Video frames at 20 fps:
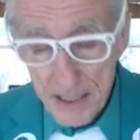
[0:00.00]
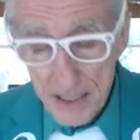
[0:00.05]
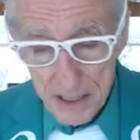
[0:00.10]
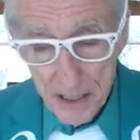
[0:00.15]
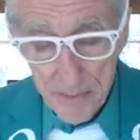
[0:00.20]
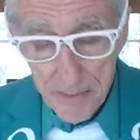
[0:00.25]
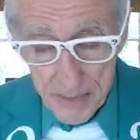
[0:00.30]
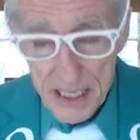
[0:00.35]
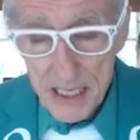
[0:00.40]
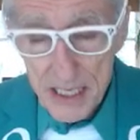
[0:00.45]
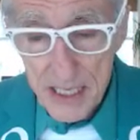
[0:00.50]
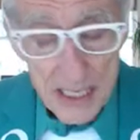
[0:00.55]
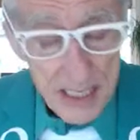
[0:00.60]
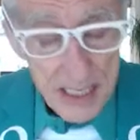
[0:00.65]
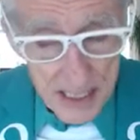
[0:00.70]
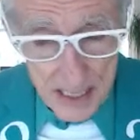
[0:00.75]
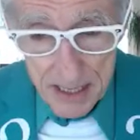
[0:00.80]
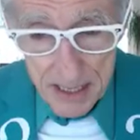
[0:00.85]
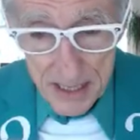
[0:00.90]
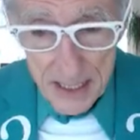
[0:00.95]
the
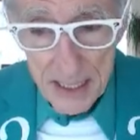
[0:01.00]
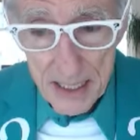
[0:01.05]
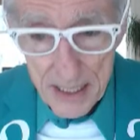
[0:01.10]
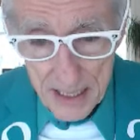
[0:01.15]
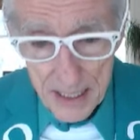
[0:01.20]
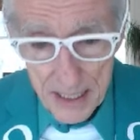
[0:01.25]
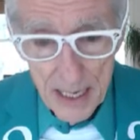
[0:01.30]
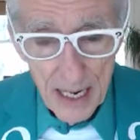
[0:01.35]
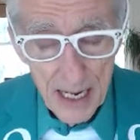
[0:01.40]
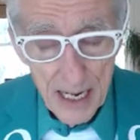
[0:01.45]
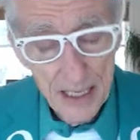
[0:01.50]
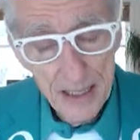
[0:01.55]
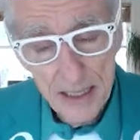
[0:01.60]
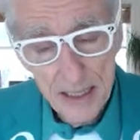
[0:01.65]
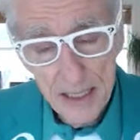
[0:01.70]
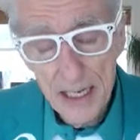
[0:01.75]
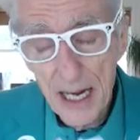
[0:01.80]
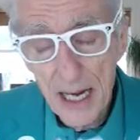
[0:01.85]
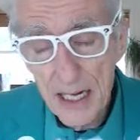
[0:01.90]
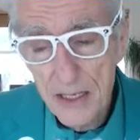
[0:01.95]
business and
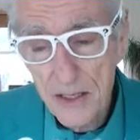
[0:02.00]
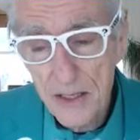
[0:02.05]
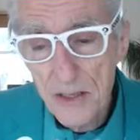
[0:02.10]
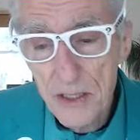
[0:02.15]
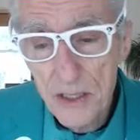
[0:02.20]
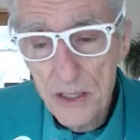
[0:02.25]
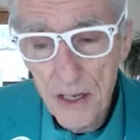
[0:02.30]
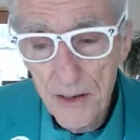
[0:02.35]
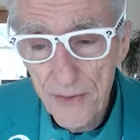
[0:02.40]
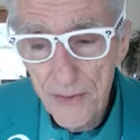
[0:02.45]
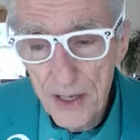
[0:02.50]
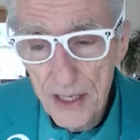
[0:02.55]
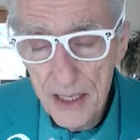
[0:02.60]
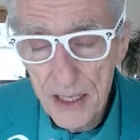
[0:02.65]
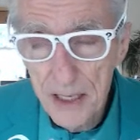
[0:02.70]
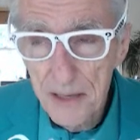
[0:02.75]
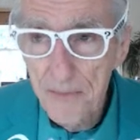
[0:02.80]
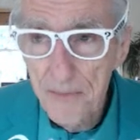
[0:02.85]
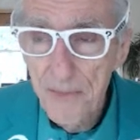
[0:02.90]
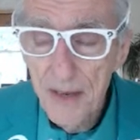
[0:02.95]
this extra stuff I
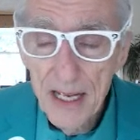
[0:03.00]
did.